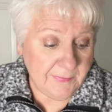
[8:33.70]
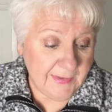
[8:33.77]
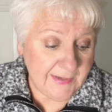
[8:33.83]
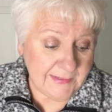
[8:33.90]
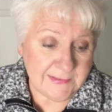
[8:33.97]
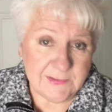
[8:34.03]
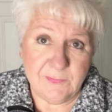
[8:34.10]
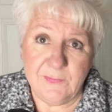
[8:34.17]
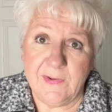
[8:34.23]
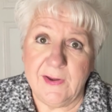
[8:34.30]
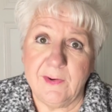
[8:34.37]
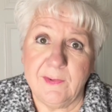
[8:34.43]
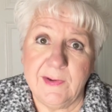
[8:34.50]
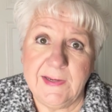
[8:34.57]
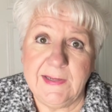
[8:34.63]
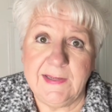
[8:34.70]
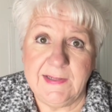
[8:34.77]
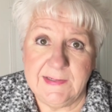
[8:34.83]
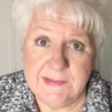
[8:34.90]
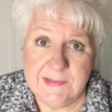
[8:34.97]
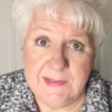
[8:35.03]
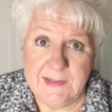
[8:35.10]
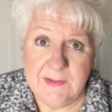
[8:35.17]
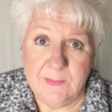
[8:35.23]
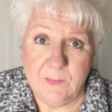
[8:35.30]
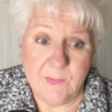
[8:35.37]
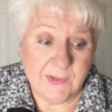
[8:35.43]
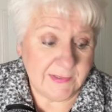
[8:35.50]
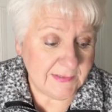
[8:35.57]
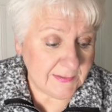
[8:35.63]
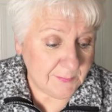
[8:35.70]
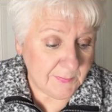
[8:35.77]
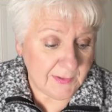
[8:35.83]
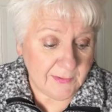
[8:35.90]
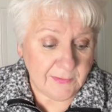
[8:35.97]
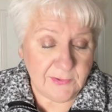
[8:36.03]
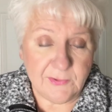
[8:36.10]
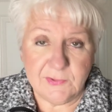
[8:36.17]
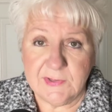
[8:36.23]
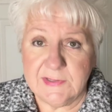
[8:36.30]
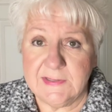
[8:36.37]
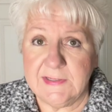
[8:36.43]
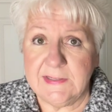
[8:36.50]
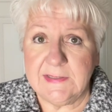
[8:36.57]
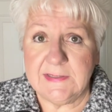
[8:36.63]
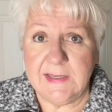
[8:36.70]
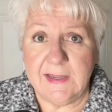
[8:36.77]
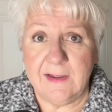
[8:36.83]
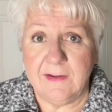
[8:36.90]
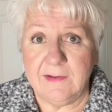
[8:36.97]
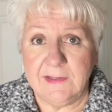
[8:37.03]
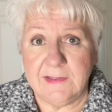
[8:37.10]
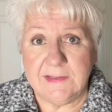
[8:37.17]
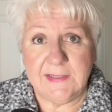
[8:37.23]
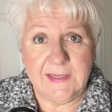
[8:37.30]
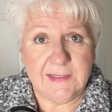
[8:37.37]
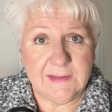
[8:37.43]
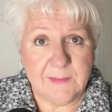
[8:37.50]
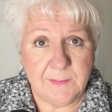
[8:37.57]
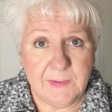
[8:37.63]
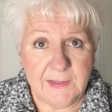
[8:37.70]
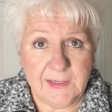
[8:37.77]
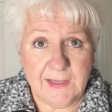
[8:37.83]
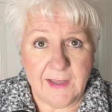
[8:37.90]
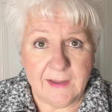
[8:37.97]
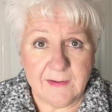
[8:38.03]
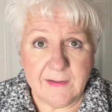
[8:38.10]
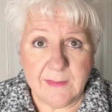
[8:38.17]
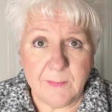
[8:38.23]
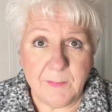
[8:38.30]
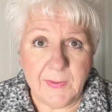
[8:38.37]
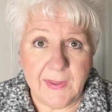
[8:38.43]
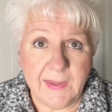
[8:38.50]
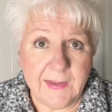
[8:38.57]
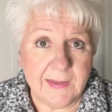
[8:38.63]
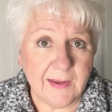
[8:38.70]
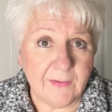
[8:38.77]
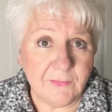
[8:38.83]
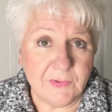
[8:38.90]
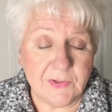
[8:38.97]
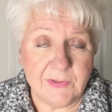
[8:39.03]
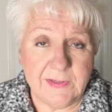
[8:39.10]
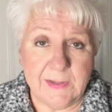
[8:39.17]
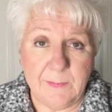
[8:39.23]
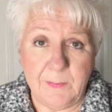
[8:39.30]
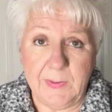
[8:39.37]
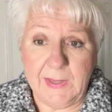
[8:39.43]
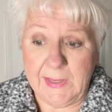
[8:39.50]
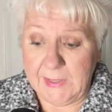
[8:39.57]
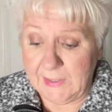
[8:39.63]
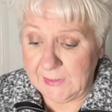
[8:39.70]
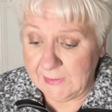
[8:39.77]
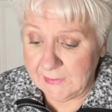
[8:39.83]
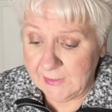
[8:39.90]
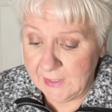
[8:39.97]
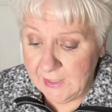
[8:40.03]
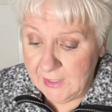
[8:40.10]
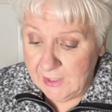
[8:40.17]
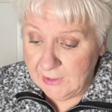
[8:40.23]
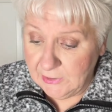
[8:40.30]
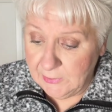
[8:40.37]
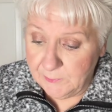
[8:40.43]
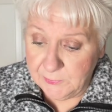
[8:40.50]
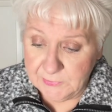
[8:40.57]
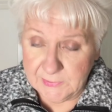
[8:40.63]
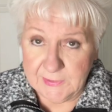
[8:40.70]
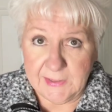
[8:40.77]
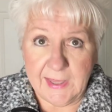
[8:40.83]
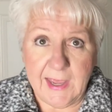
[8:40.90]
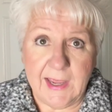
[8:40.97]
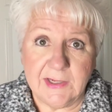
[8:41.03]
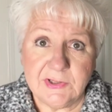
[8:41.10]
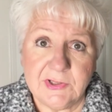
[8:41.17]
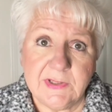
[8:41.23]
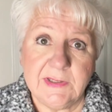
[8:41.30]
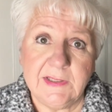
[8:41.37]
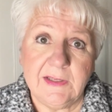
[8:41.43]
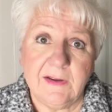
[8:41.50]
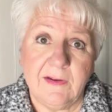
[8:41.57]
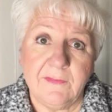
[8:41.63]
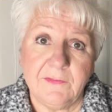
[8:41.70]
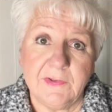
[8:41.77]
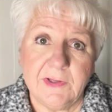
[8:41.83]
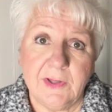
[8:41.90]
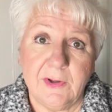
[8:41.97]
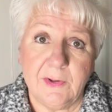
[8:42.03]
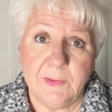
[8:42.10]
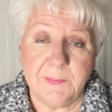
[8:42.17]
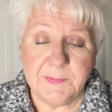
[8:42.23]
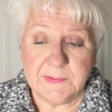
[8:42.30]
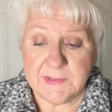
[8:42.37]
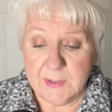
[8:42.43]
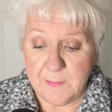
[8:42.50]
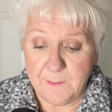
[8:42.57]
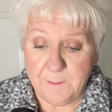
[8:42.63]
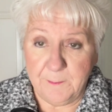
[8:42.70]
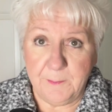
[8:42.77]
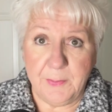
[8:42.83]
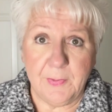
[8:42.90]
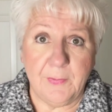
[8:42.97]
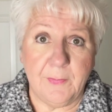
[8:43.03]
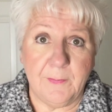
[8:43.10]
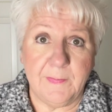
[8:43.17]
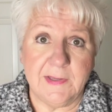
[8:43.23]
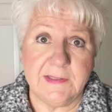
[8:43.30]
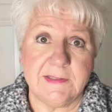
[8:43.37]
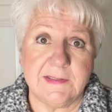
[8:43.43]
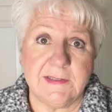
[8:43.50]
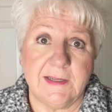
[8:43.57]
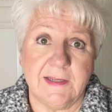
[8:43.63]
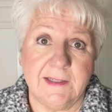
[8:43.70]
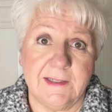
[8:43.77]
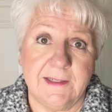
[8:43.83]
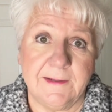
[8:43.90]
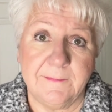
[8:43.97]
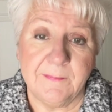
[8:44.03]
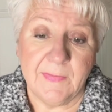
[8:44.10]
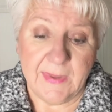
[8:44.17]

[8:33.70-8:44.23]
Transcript: It's very easy. Once a month, you just sit down, you take the money out of the bank after you get paid, you put the cash in the envelopes, boom, it's done.